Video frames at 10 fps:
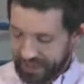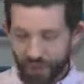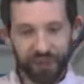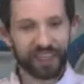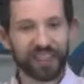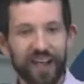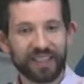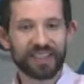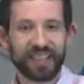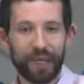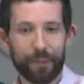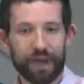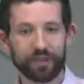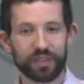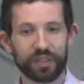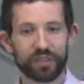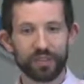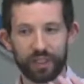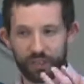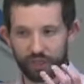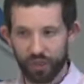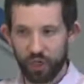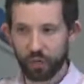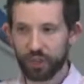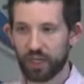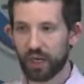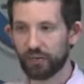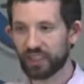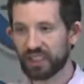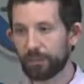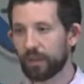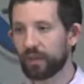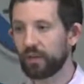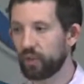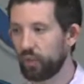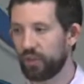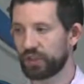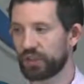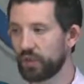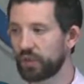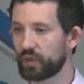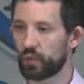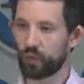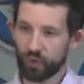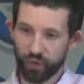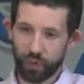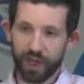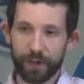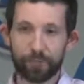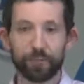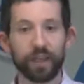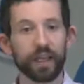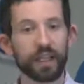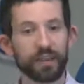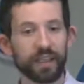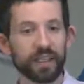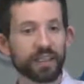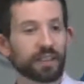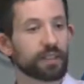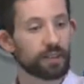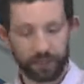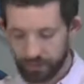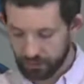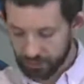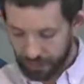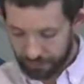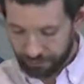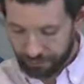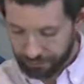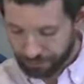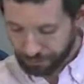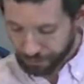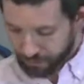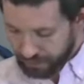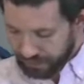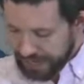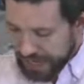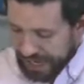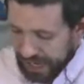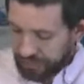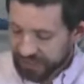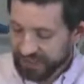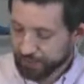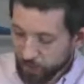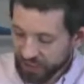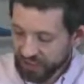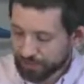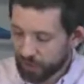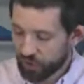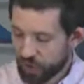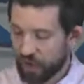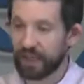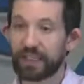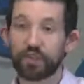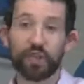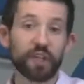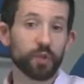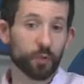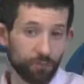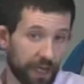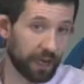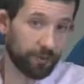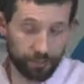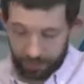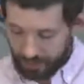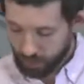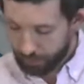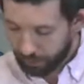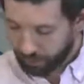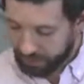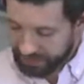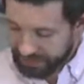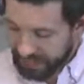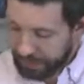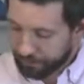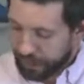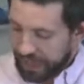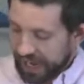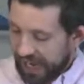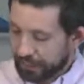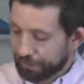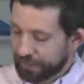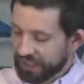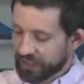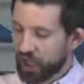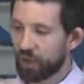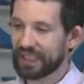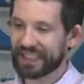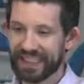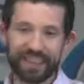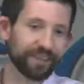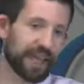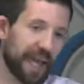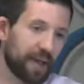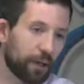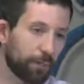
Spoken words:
So all these thoughts about a stone covers something. When the stone is rolled away, it leads to life. And this is most expounded on in Joshua 5. That's what Mark read today at a place called Gilgal,